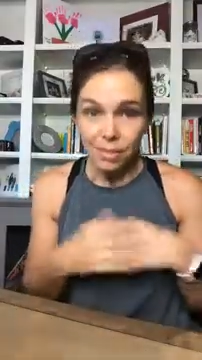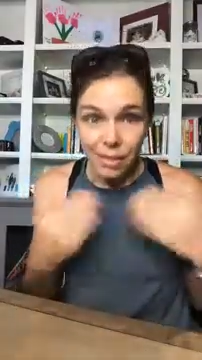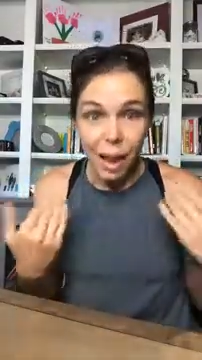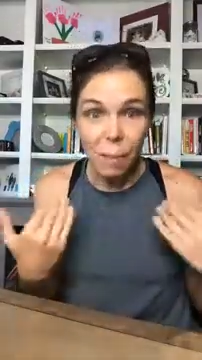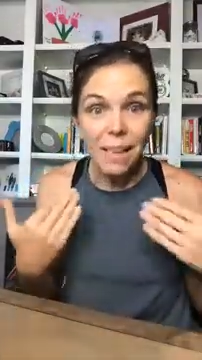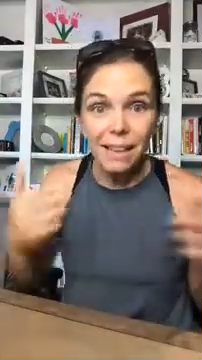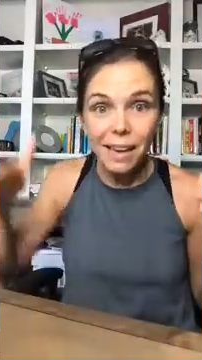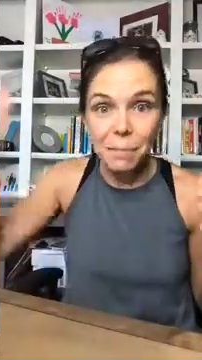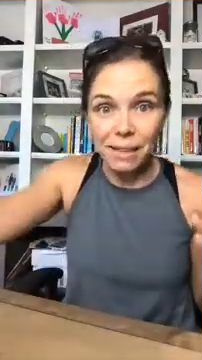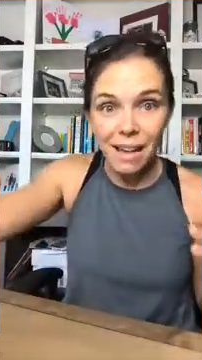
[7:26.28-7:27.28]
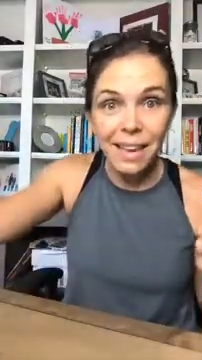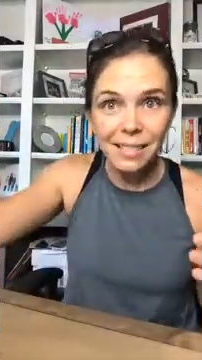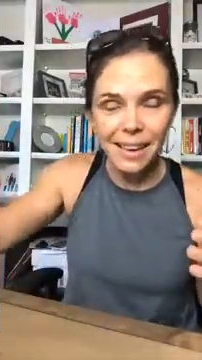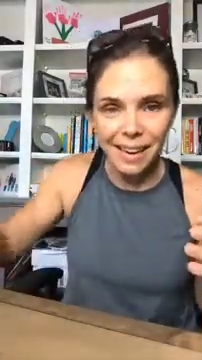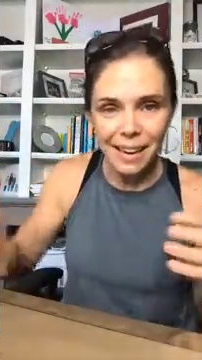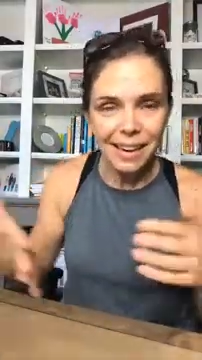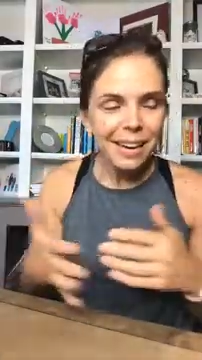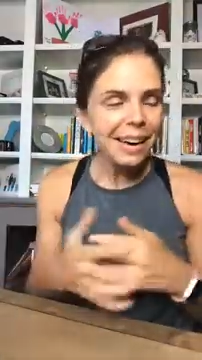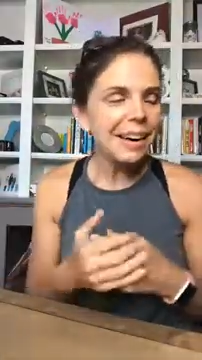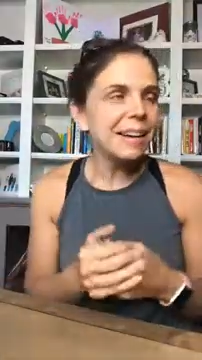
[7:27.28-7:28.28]
Not my leg, my light leg.
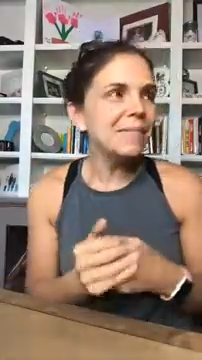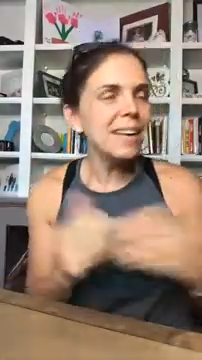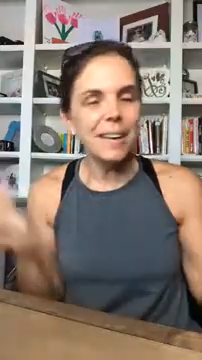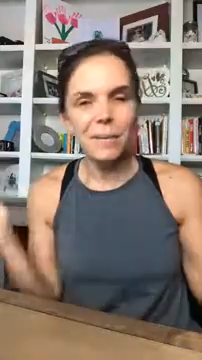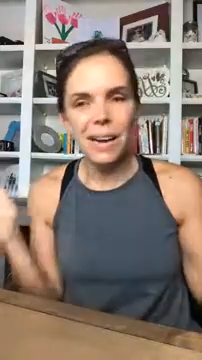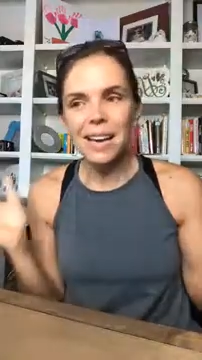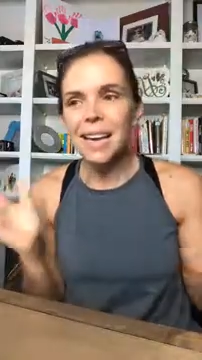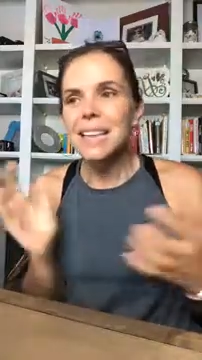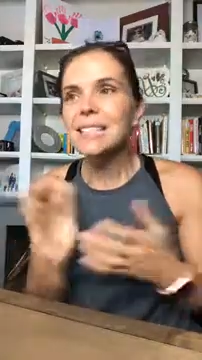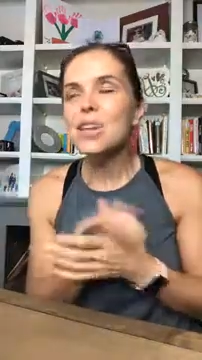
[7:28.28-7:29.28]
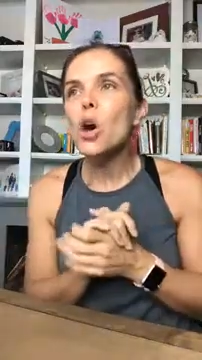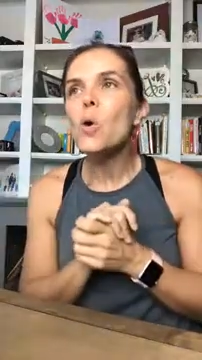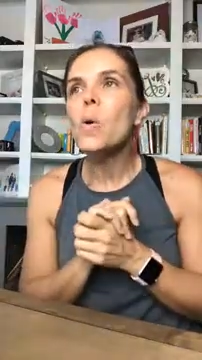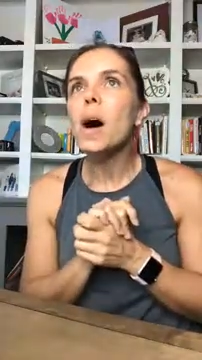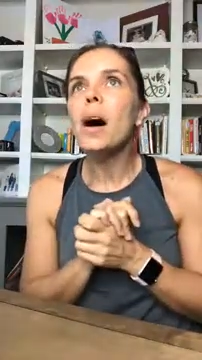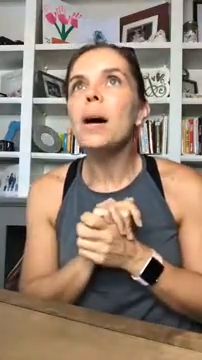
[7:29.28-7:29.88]
Anyway, so